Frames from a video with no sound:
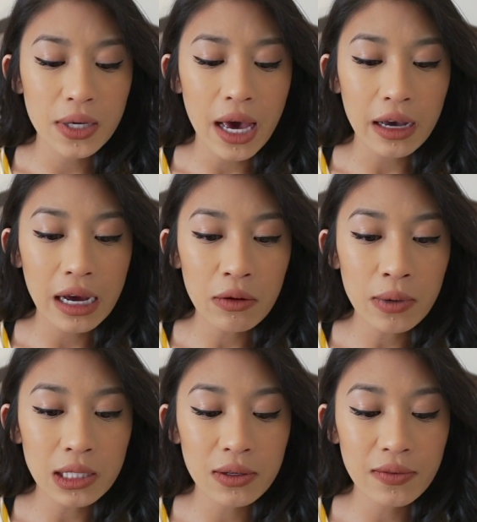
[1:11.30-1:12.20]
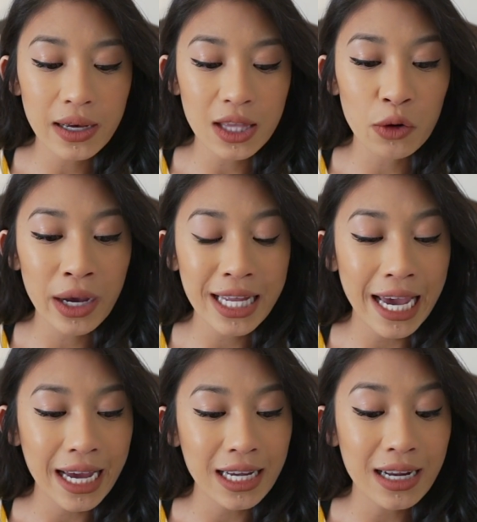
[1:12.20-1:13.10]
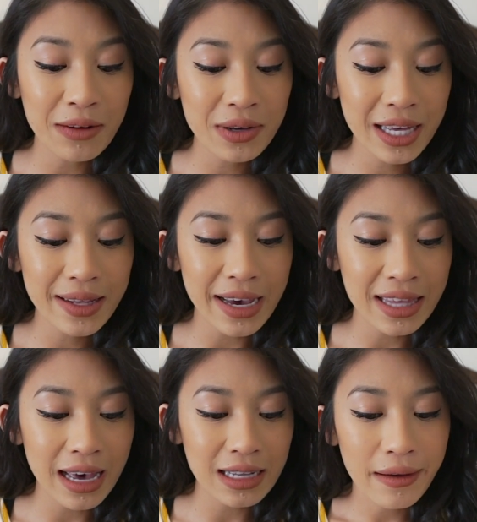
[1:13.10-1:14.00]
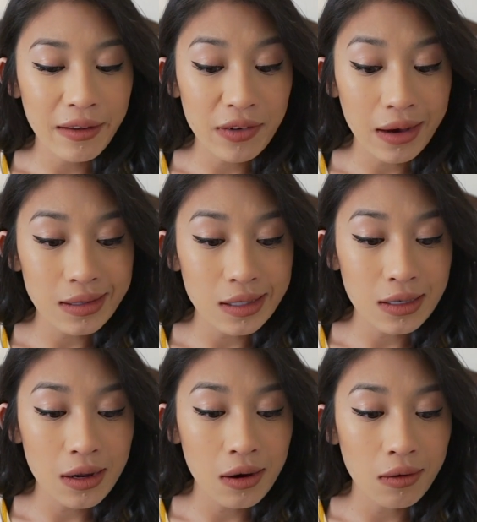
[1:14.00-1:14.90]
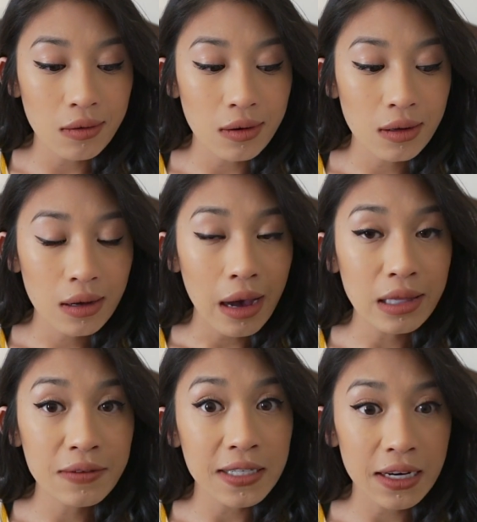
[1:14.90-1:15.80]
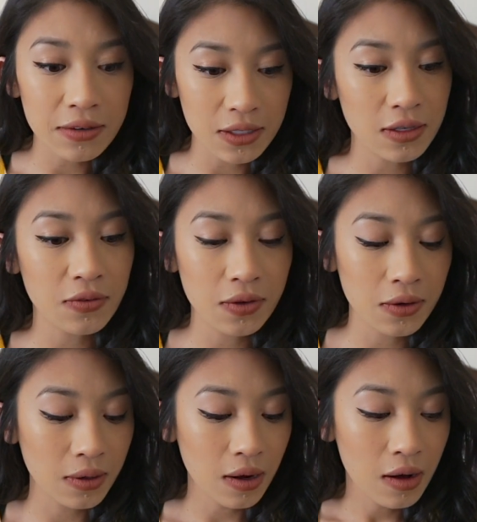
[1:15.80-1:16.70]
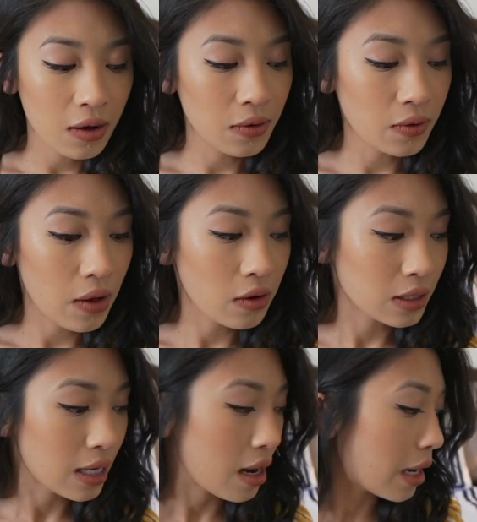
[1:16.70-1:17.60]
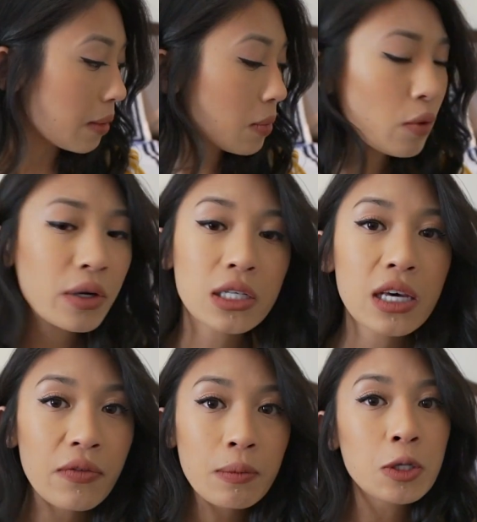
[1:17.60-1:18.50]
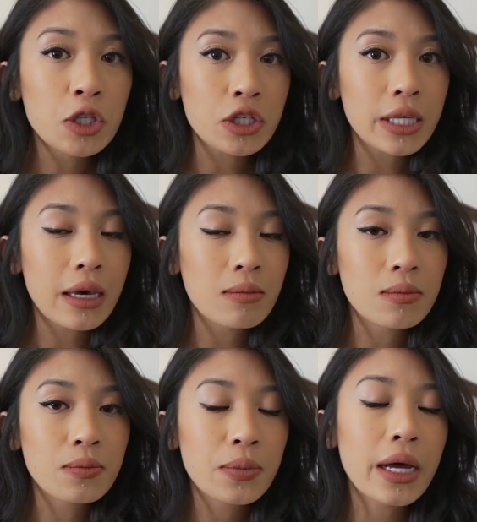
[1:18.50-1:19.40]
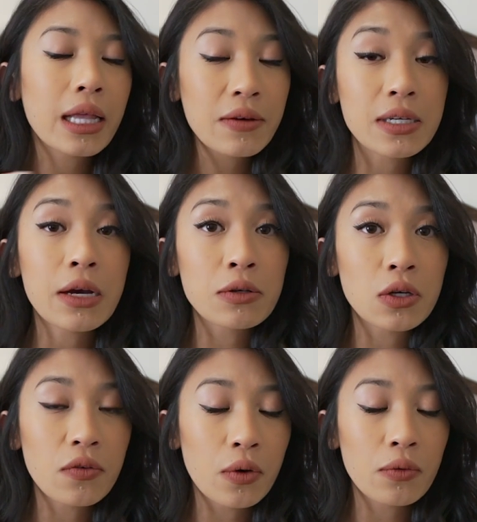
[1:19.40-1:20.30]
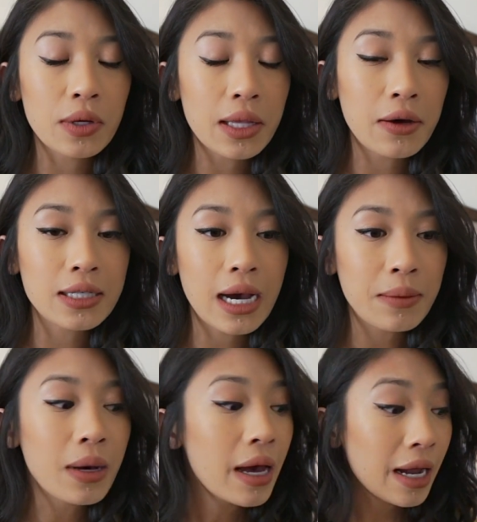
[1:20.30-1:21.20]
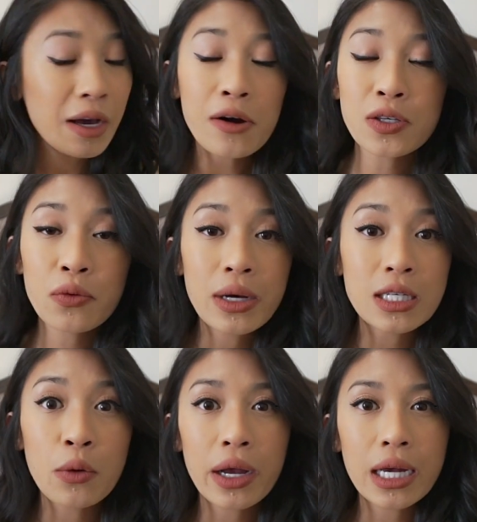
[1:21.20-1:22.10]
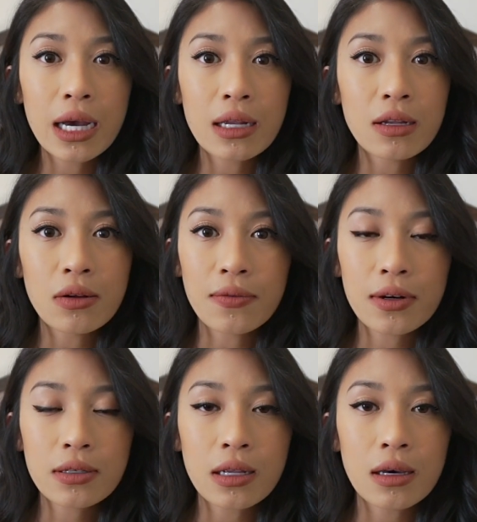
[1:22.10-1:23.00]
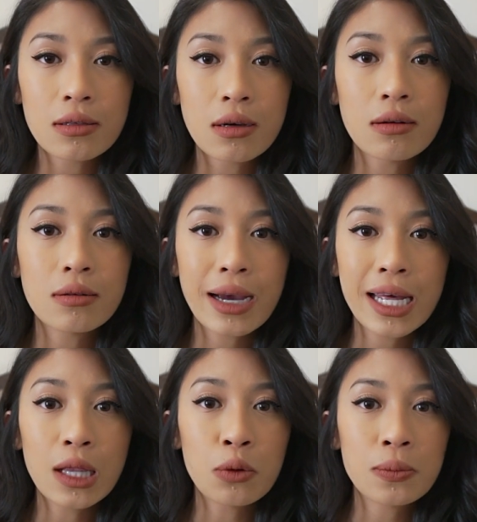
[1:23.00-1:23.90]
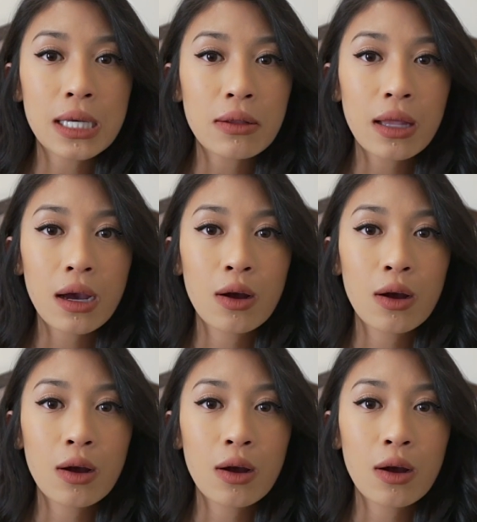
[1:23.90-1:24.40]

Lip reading: yeah, it kind of reminds me of like the Grand Canyon. I really like that. And if you guys didn't know, I lived in Arizona for a long time, originally from New Jersey, but I lived in Arizona for a really long time. And I also went to Grand Canyon University, so any lopes out there?